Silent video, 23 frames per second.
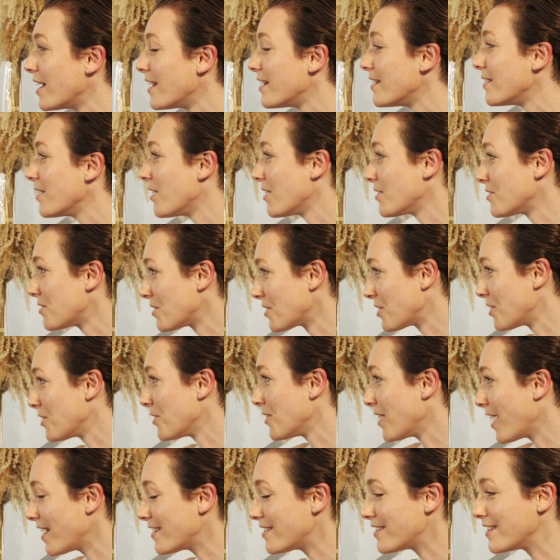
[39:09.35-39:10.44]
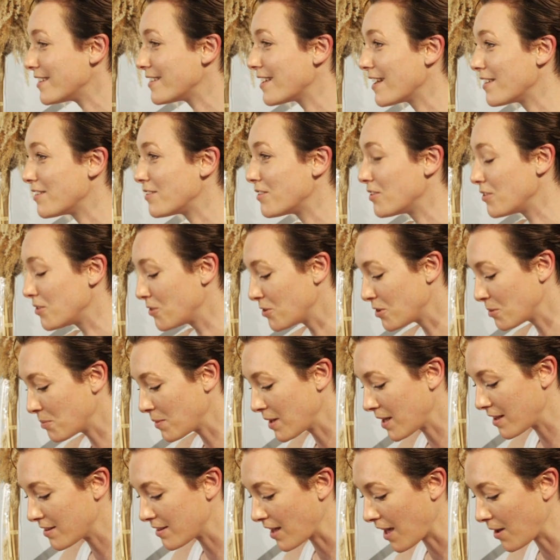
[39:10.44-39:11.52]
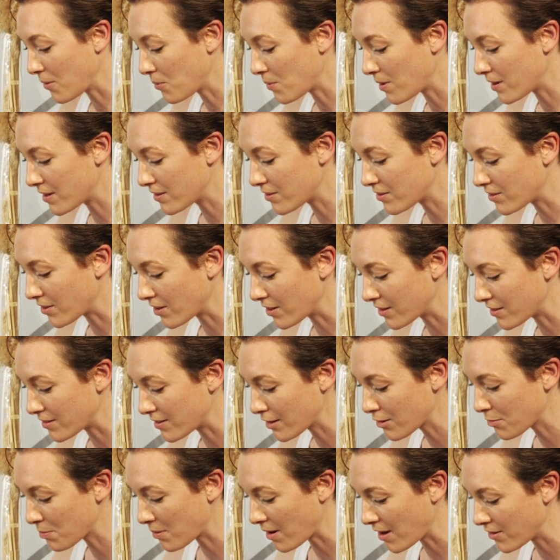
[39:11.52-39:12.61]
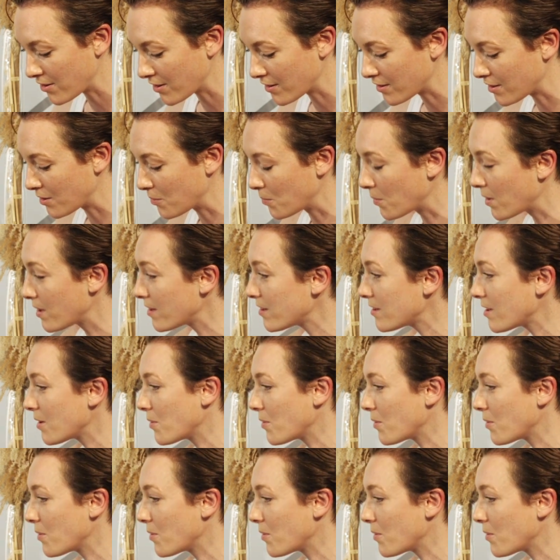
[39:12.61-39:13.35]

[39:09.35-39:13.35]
and also the curiosity tends to do to me, is I want to start 6 projects at once.